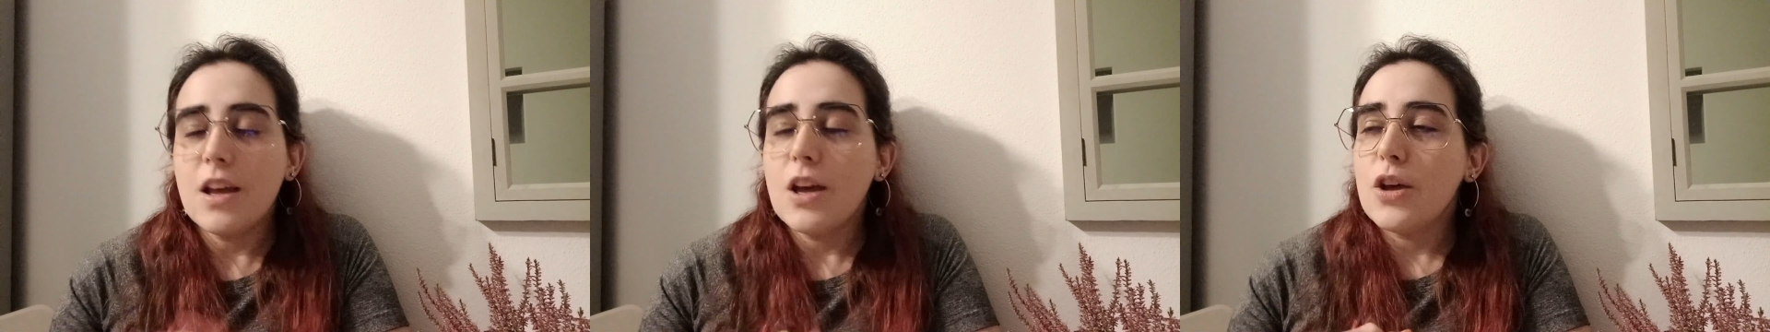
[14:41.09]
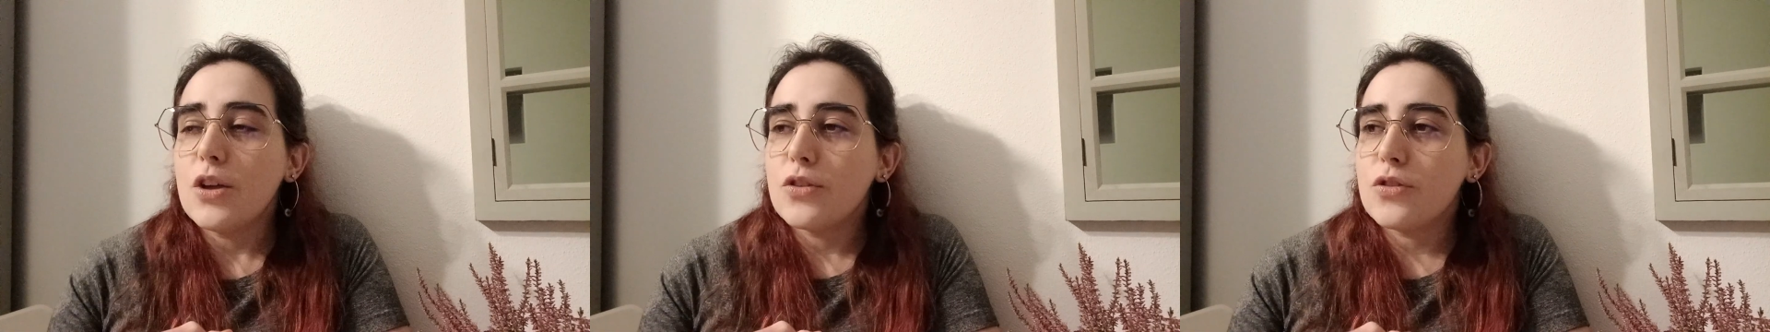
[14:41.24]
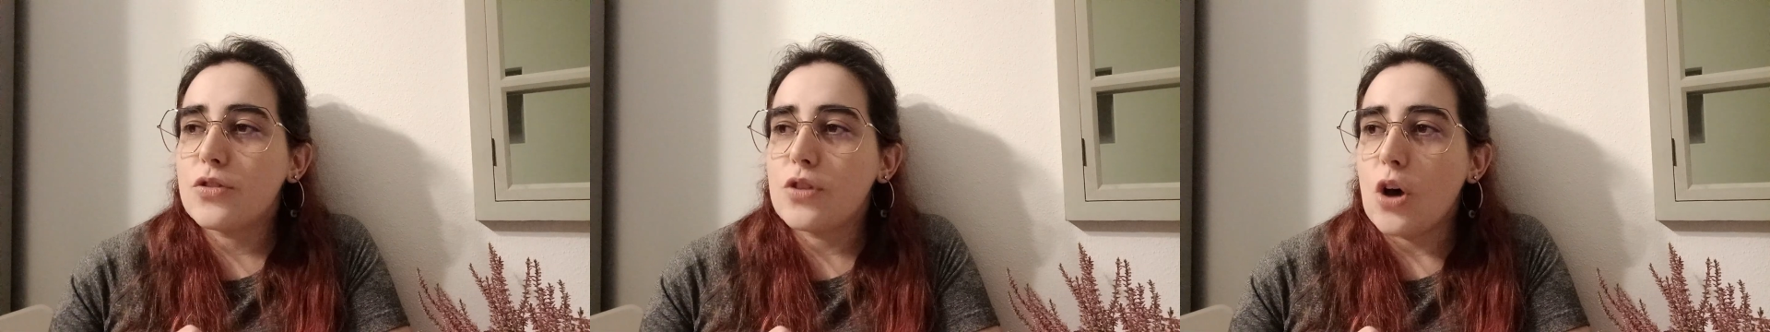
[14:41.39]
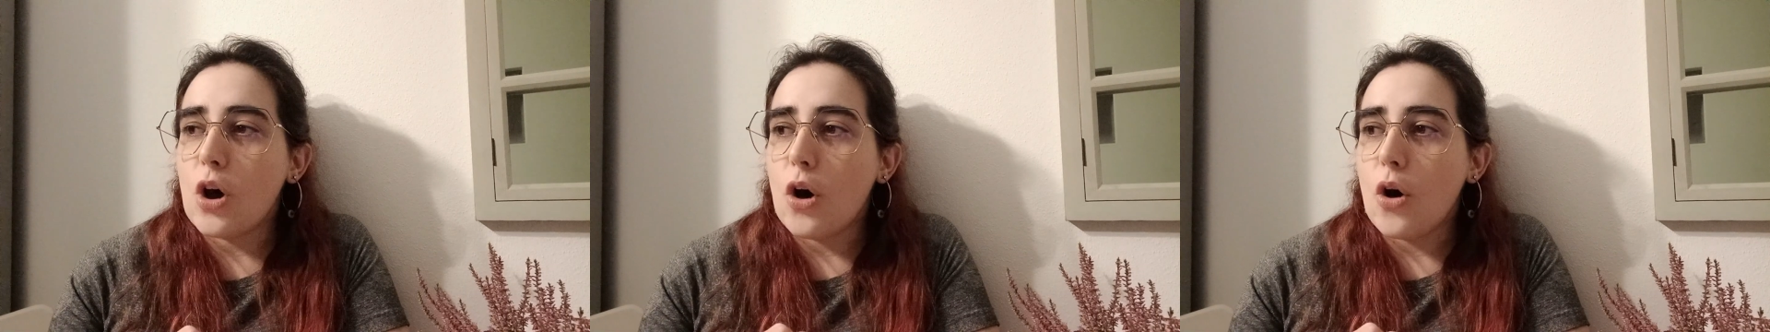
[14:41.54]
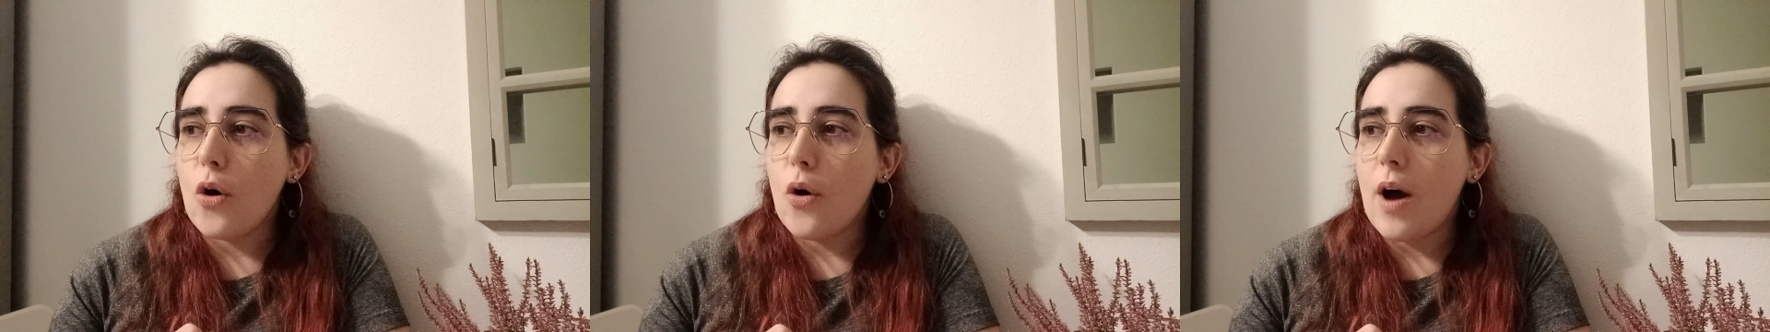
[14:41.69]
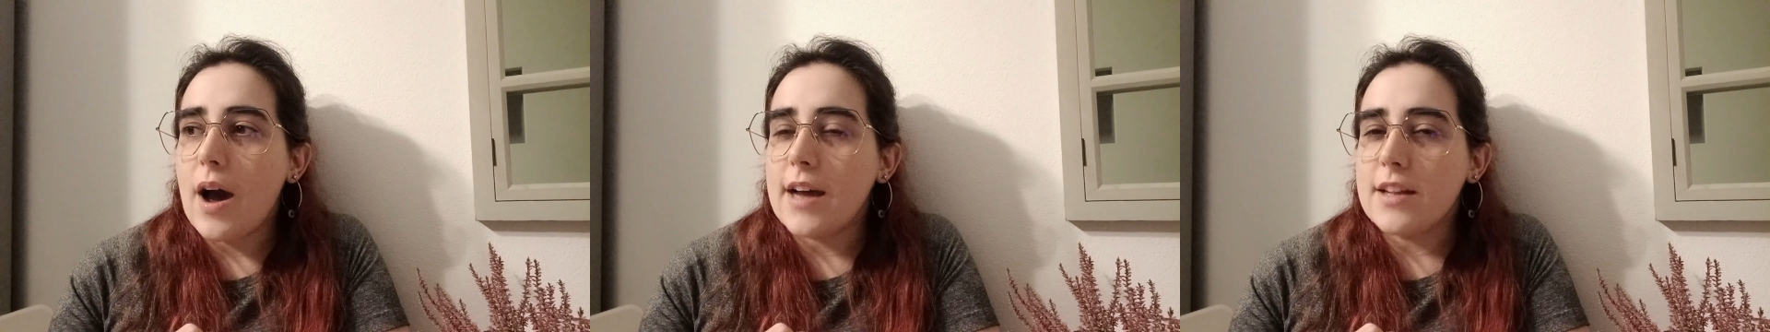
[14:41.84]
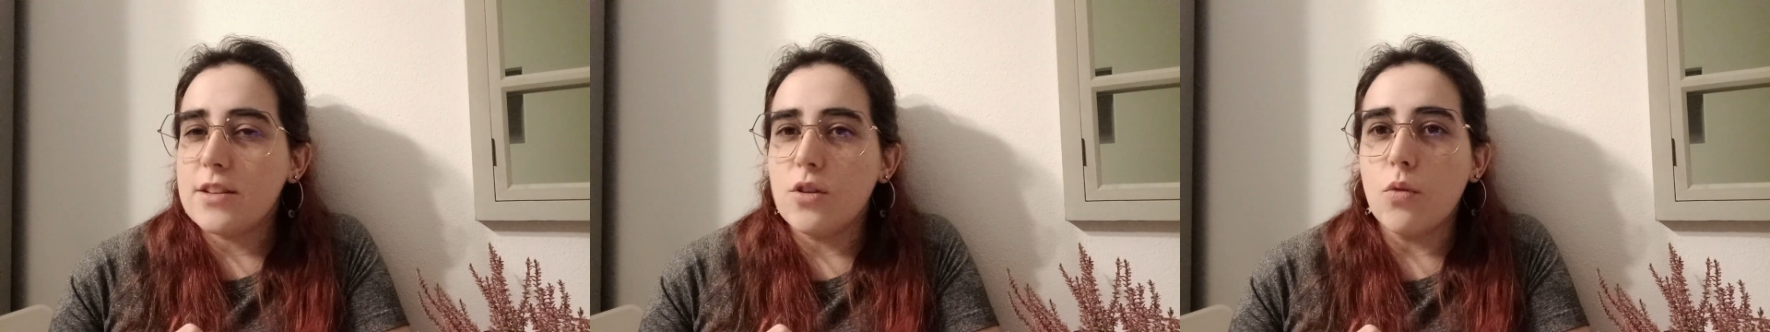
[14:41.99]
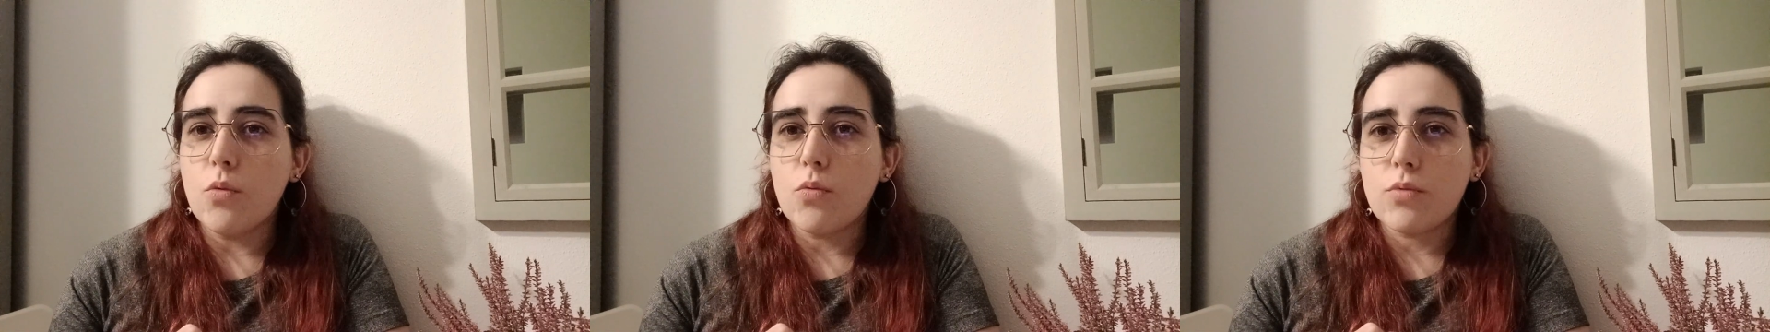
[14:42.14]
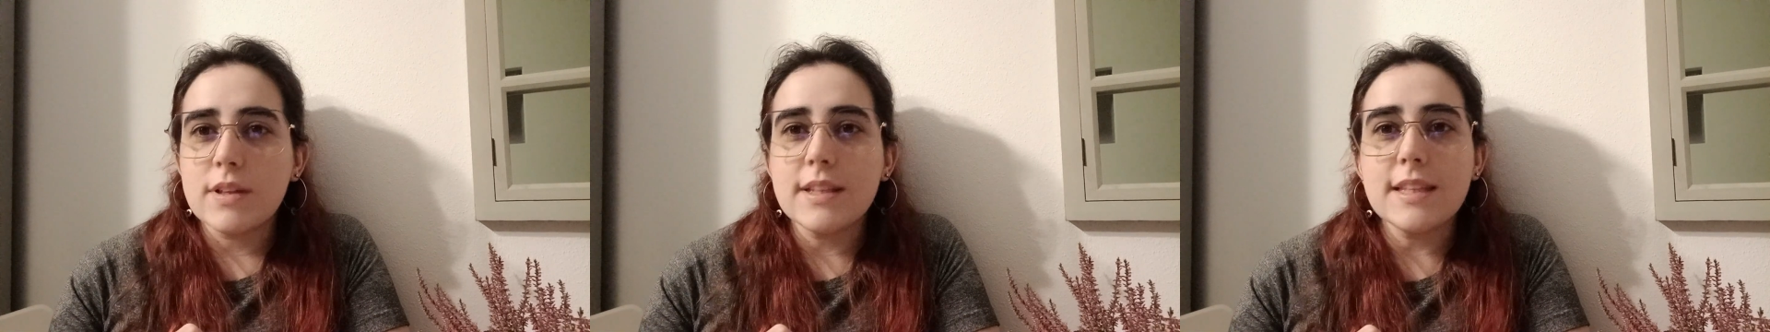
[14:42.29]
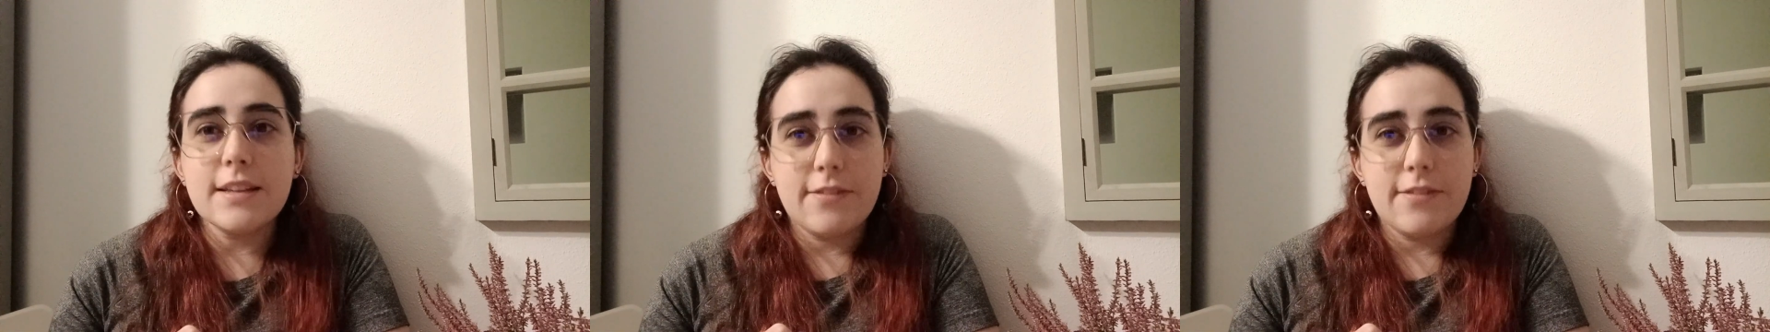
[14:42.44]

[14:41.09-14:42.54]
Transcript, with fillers: So I don't really